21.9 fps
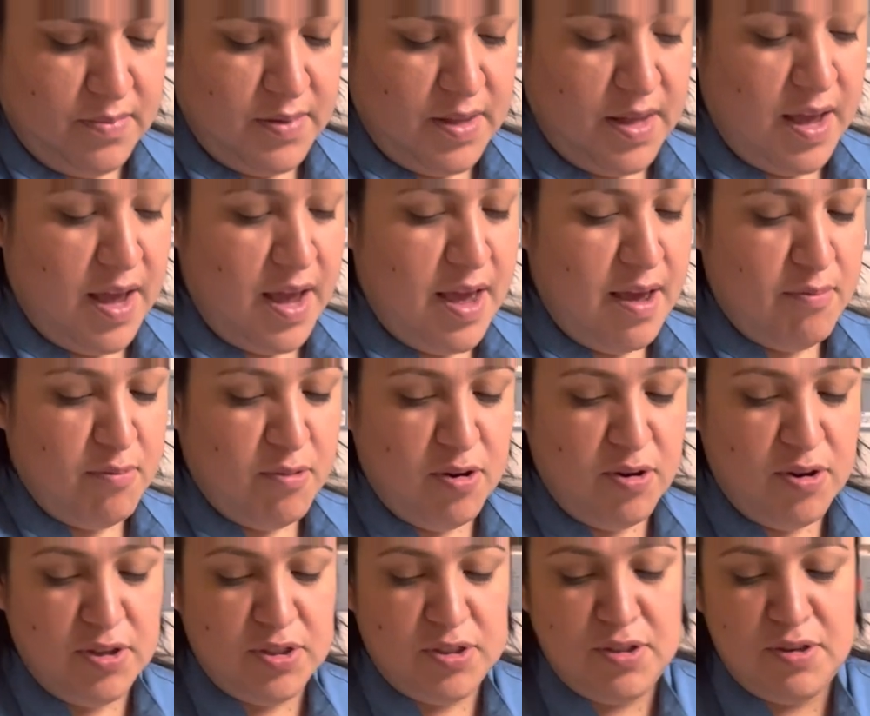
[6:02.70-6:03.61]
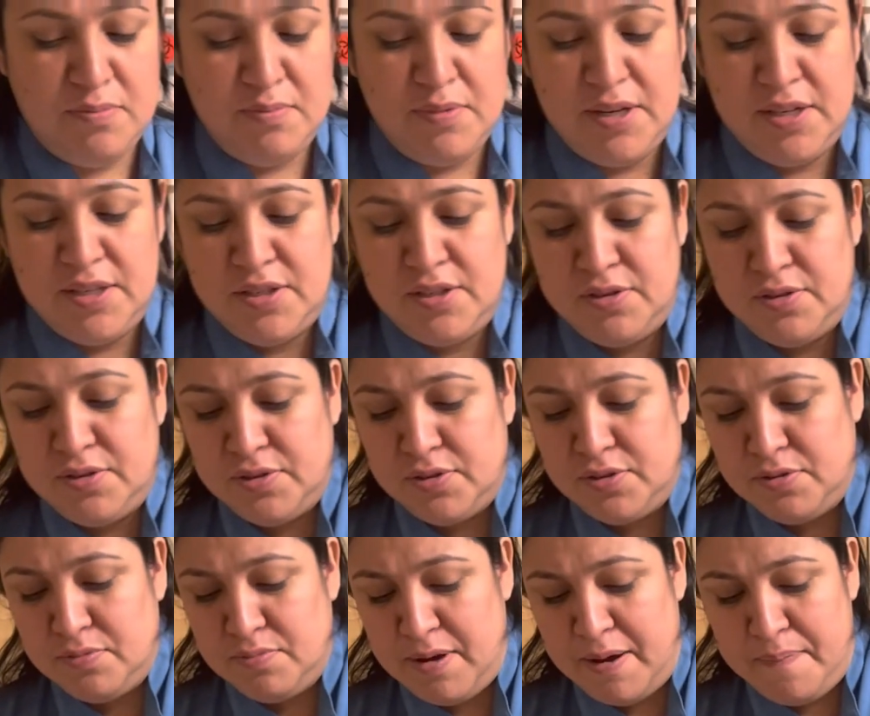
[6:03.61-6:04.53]
I am going to administer it
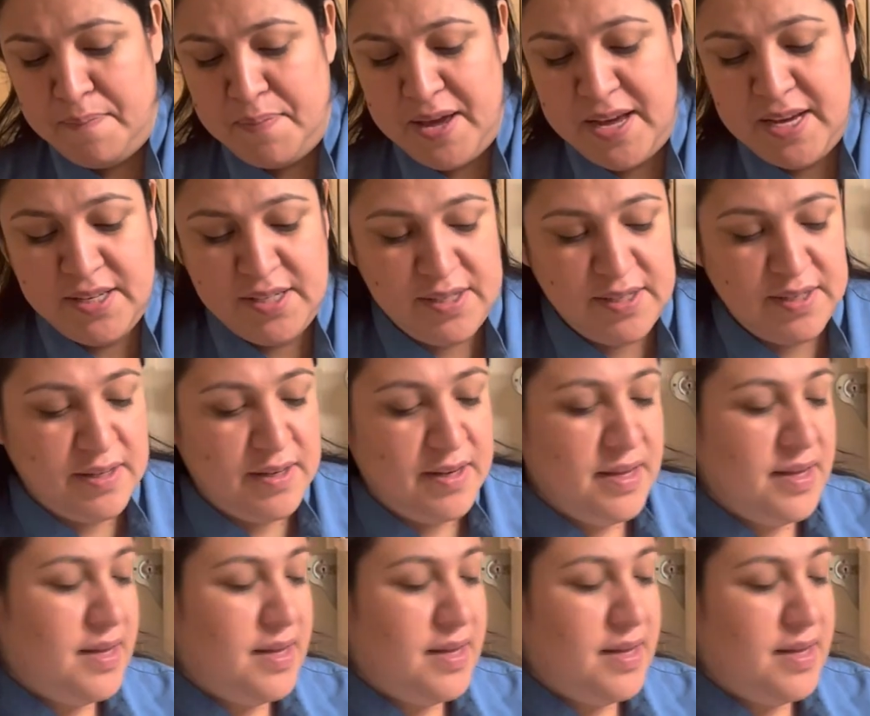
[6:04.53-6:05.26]
to my patient.